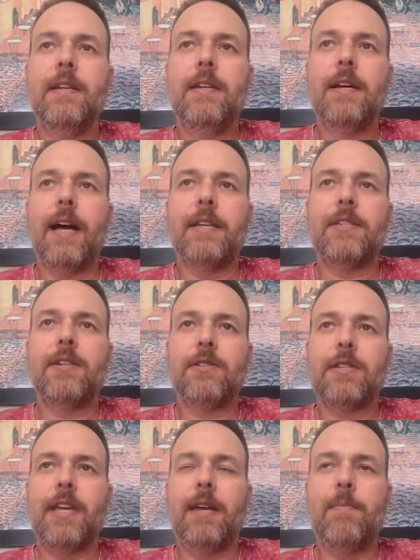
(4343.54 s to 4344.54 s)
I still
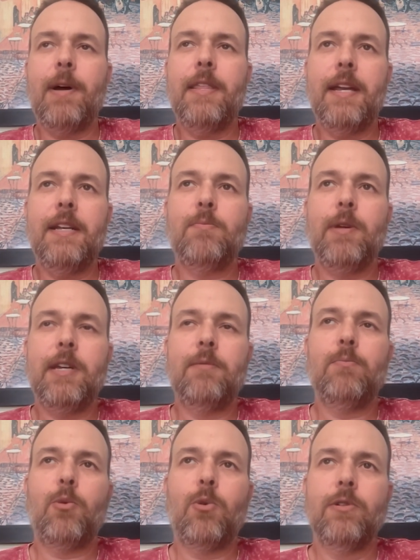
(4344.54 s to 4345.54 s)
stand by that as being
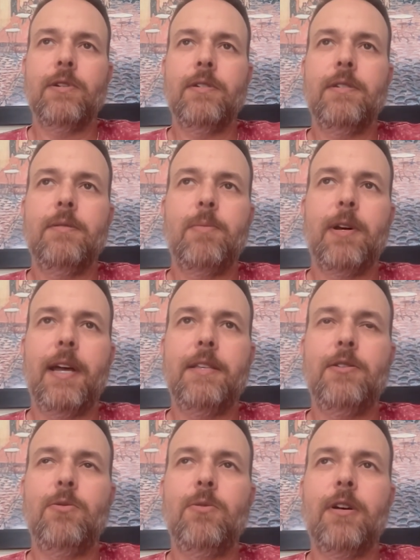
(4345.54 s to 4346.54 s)
important, but I
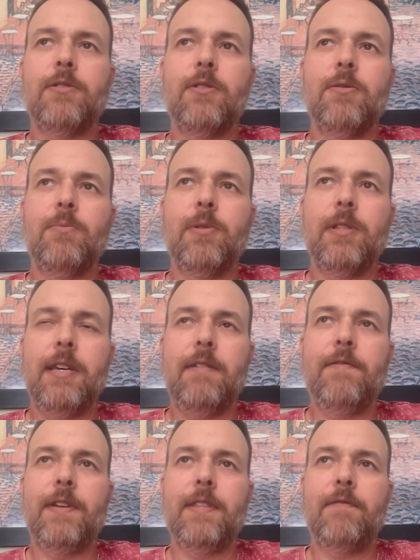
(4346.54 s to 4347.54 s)
do also
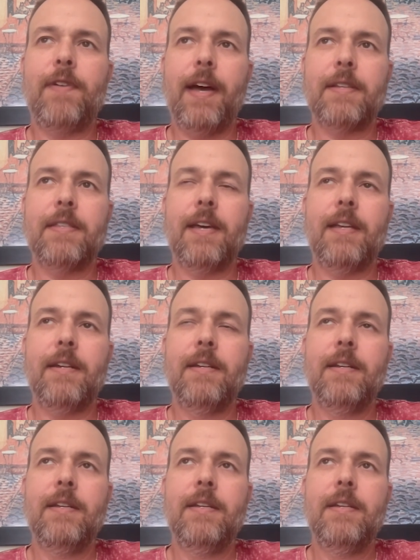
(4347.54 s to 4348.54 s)
believe in the fact that
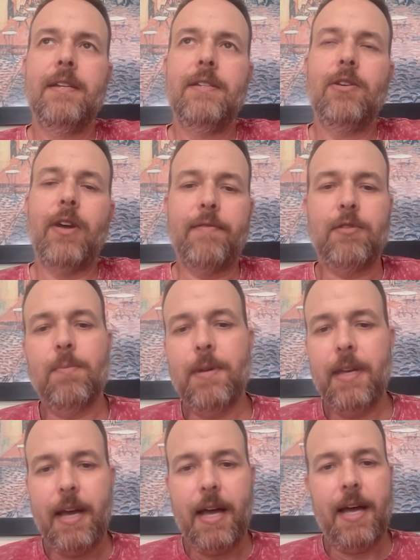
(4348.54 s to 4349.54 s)
you have to
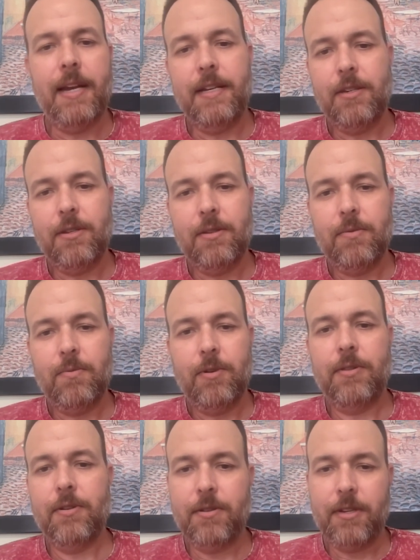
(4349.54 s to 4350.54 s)
be honest
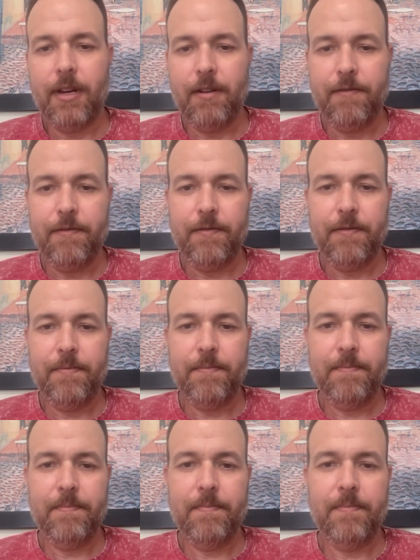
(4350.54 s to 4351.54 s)
with yourself
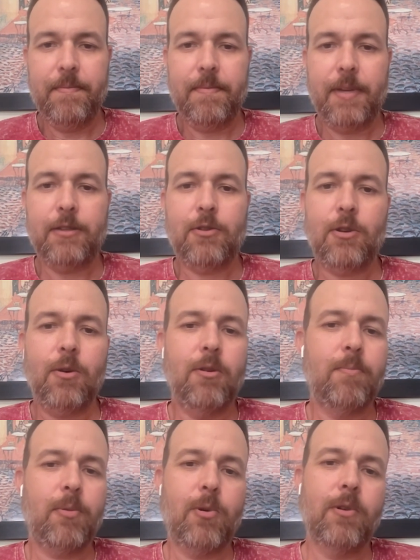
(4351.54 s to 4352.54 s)
that's so
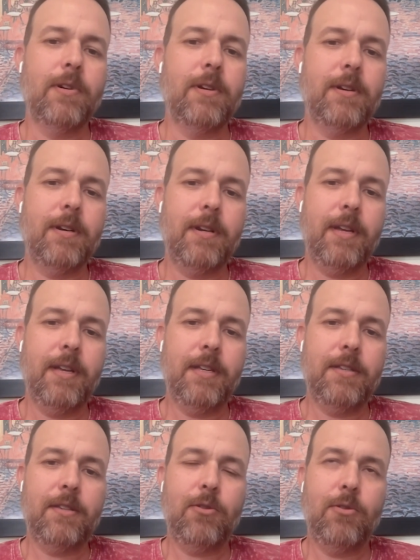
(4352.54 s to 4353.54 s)
important
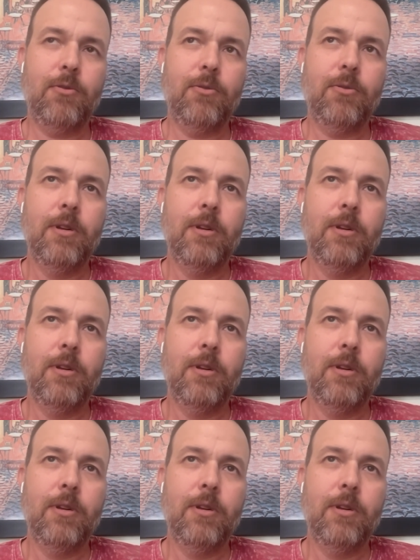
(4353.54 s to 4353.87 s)
is to